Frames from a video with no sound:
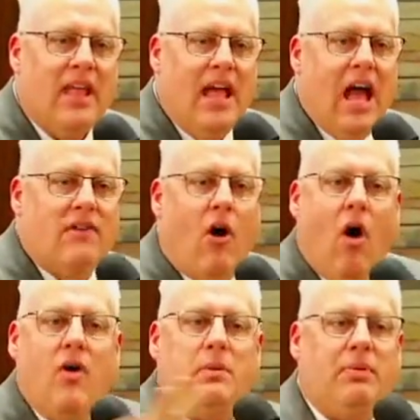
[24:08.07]
Of all
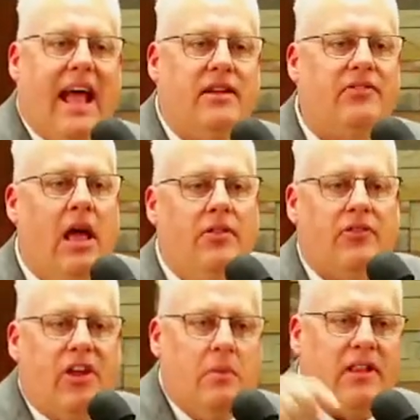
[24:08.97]
the planets, there's
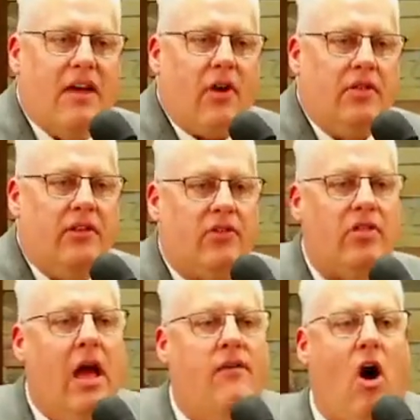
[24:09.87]
human life on this
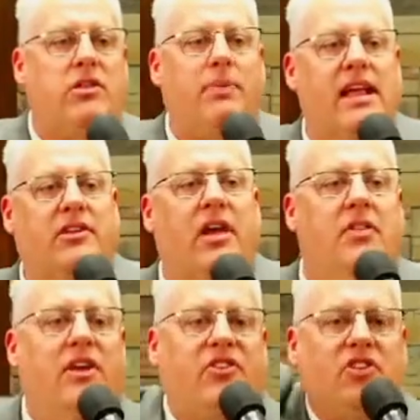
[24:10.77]
earth. Of all the planets,
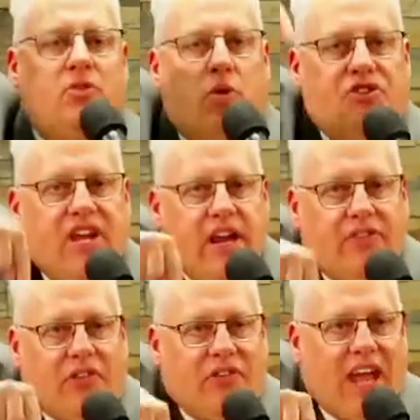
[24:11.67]
this is where
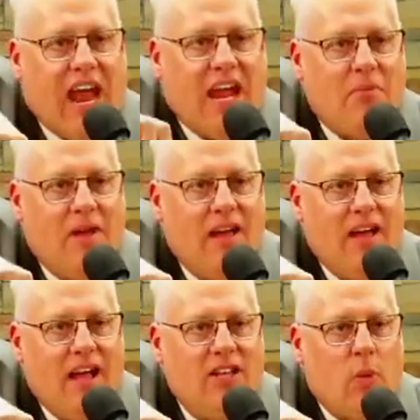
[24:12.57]
Jesus came
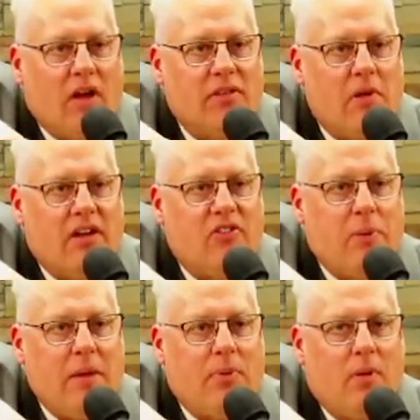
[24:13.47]
and dwelt among his
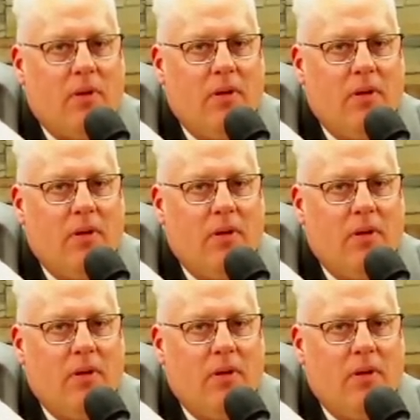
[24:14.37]
people.